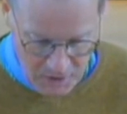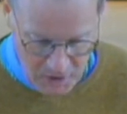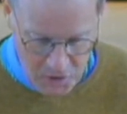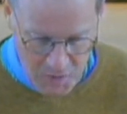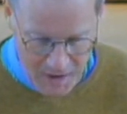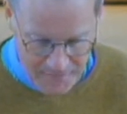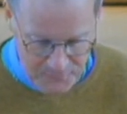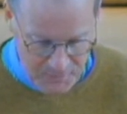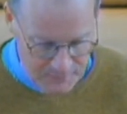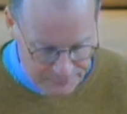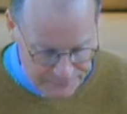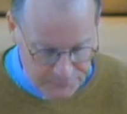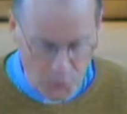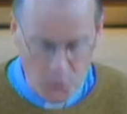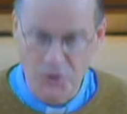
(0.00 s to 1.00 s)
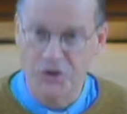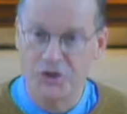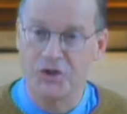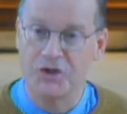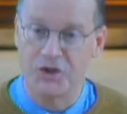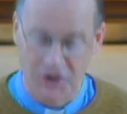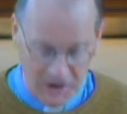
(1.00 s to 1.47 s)
who have been
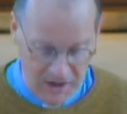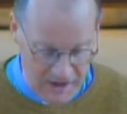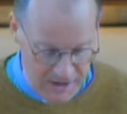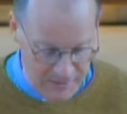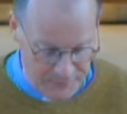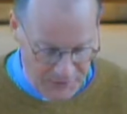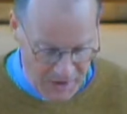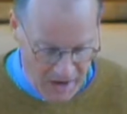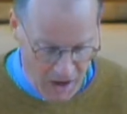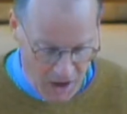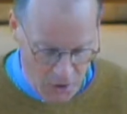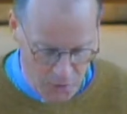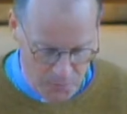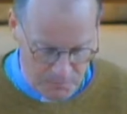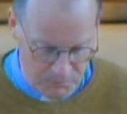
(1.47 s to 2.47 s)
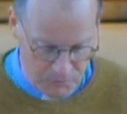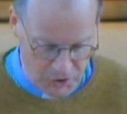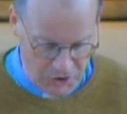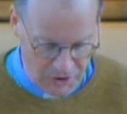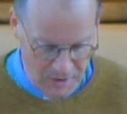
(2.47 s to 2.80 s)
forced to leave their homes,